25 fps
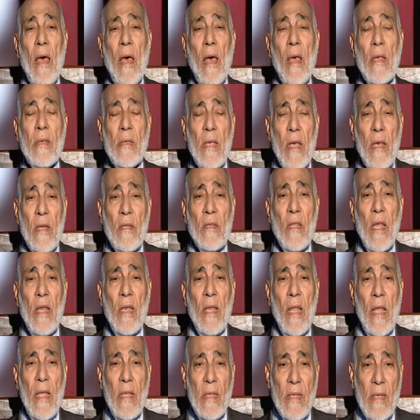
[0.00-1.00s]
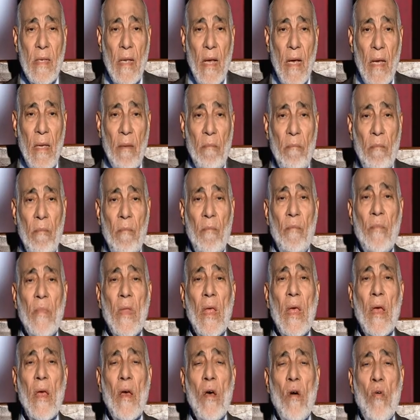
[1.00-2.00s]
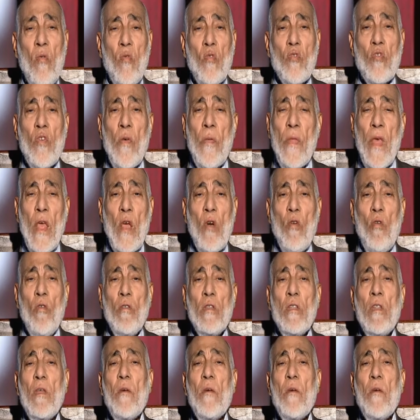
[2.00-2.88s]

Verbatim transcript: a certain enzyme which they called